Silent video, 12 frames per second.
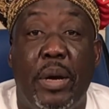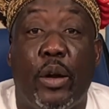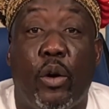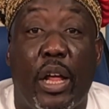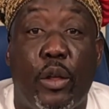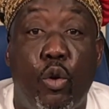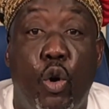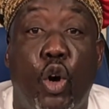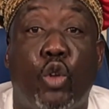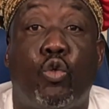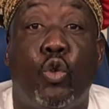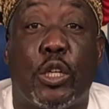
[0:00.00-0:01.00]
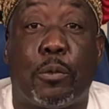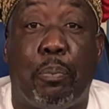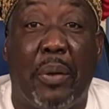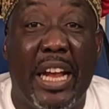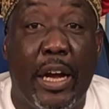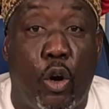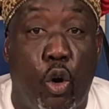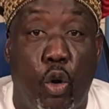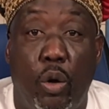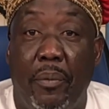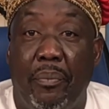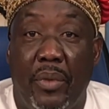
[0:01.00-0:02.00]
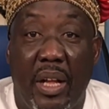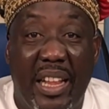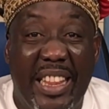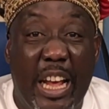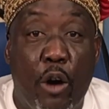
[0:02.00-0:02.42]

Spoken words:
this umiero and you go to sprinkle